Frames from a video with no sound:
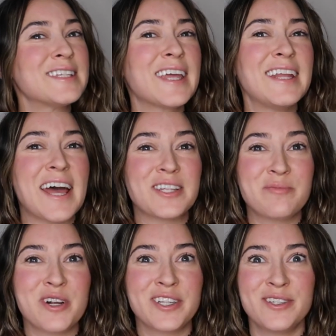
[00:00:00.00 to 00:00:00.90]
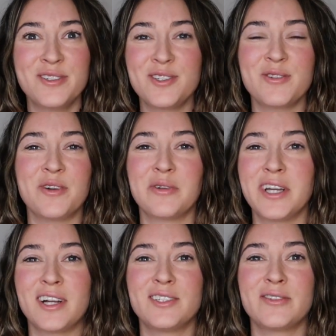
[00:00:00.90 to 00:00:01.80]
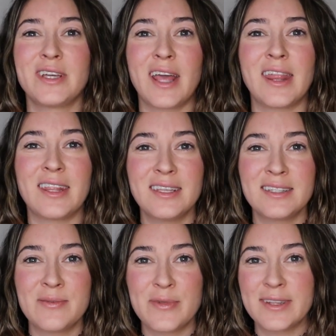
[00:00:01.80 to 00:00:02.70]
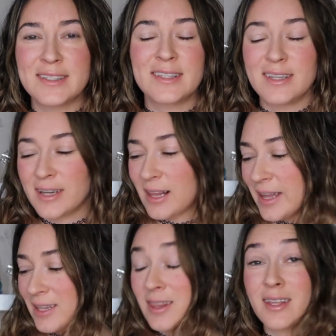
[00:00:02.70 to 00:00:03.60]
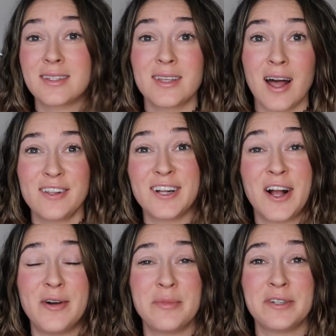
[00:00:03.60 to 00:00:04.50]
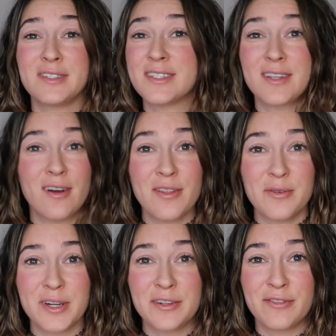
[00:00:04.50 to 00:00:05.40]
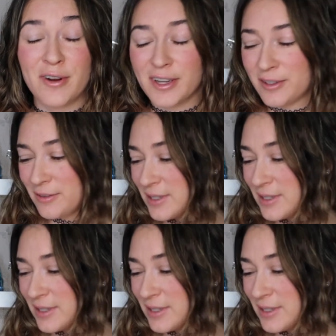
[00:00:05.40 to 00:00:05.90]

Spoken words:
again, as per usual, we are doing the simplest look. Like, this color combo does all the work for you.